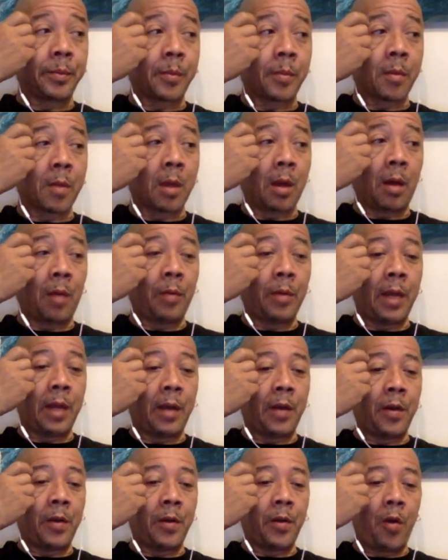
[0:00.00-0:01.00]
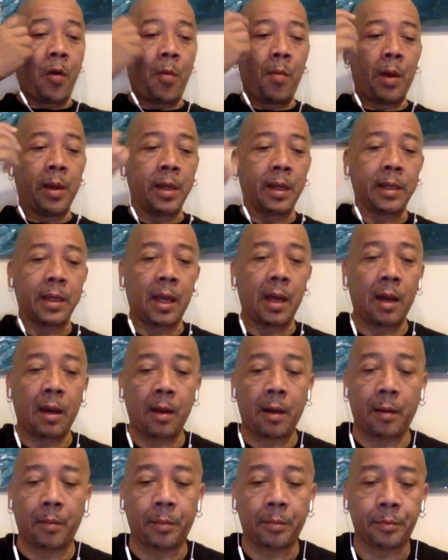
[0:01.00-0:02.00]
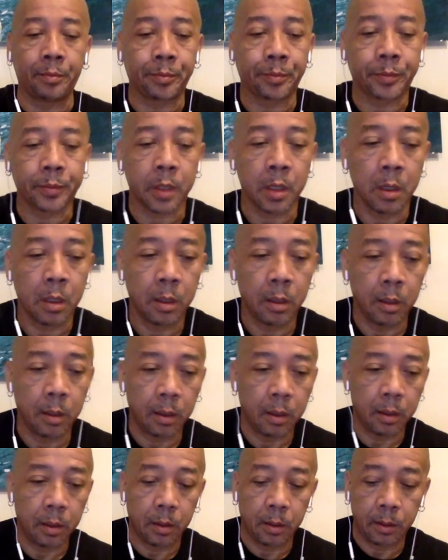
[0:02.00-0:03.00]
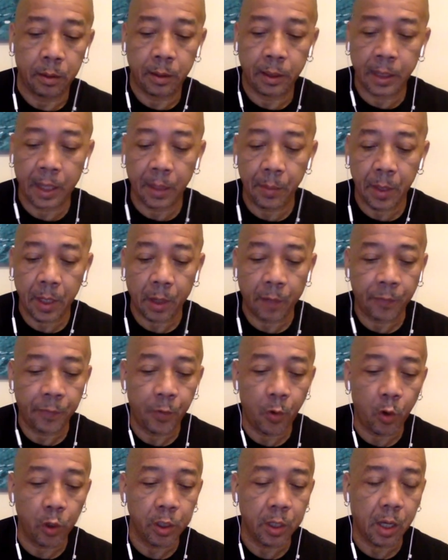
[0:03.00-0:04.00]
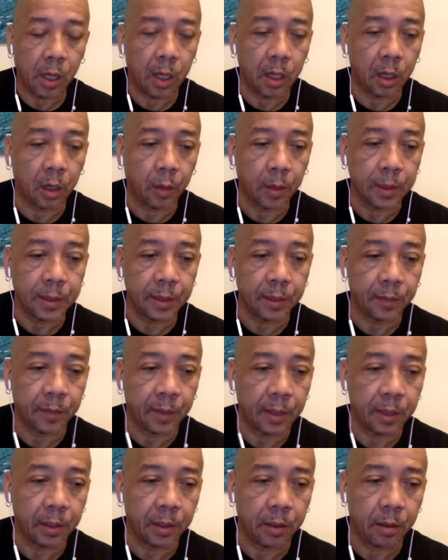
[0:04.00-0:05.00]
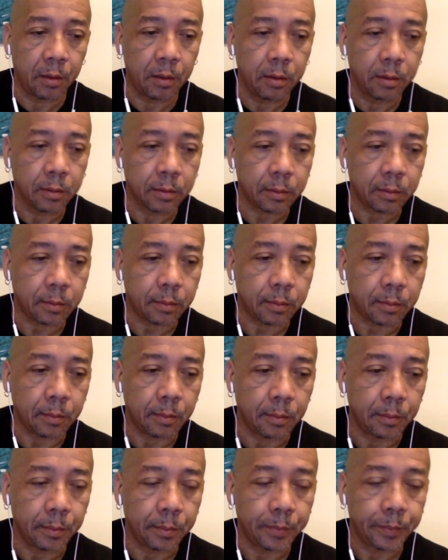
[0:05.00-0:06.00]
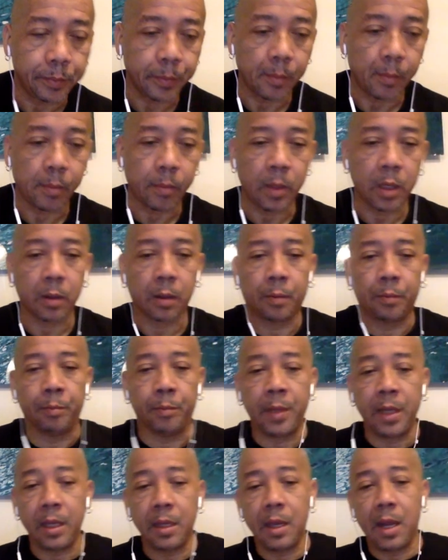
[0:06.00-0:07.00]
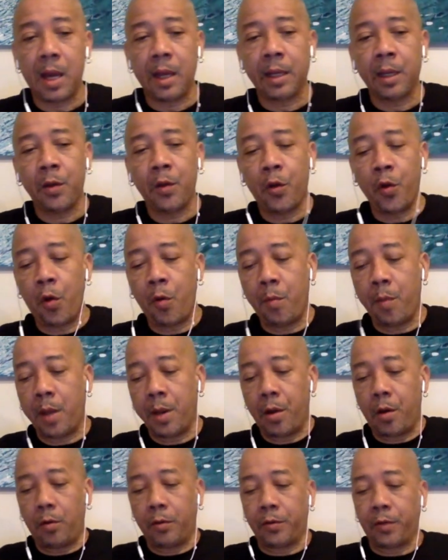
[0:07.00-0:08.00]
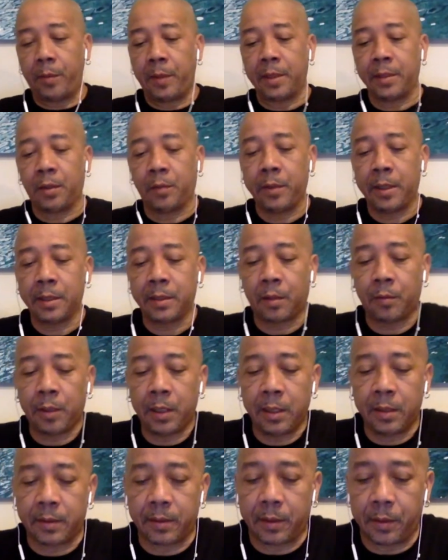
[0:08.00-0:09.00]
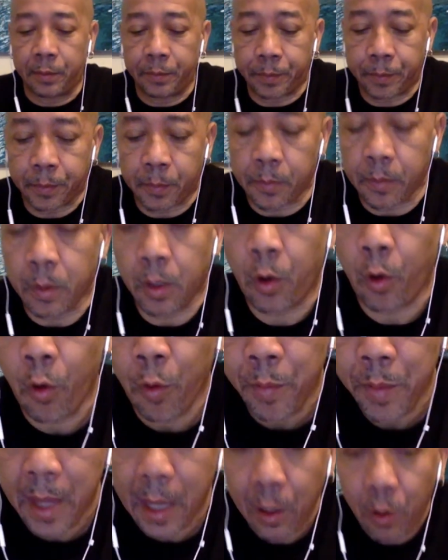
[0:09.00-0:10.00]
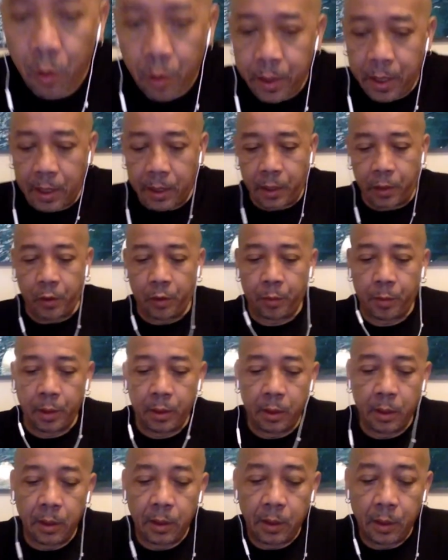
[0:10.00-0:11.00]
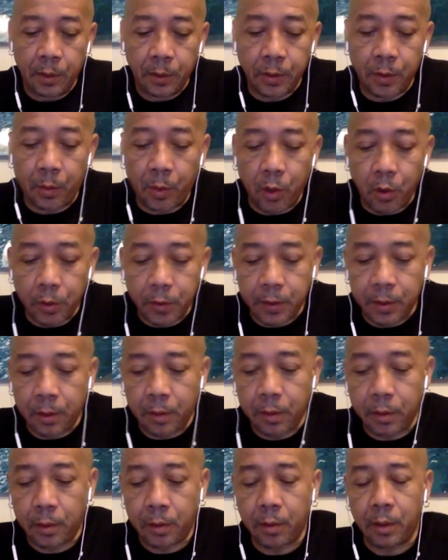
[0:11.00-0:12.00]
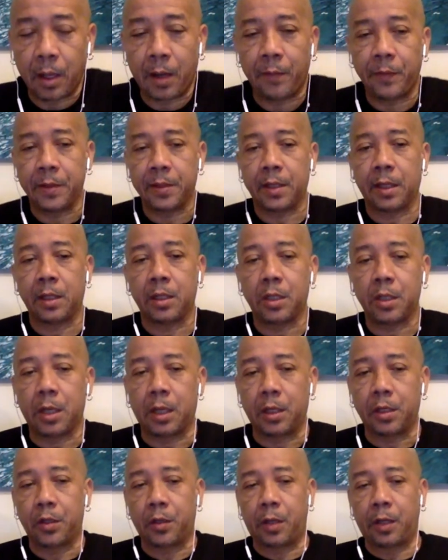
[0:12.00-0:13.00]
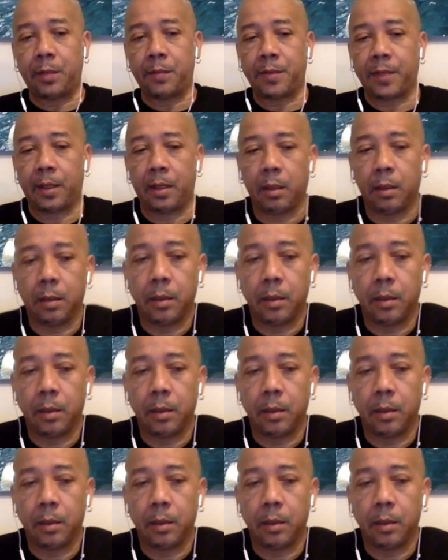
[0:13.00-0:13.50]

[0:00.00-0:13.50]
and with that number you can um you can make a phone call or whatever, you know. Mm-hmm. Me not get no number now, so I say, wait, what is? Oh, me alone I get number. So I go to the, the officer in charge and him say,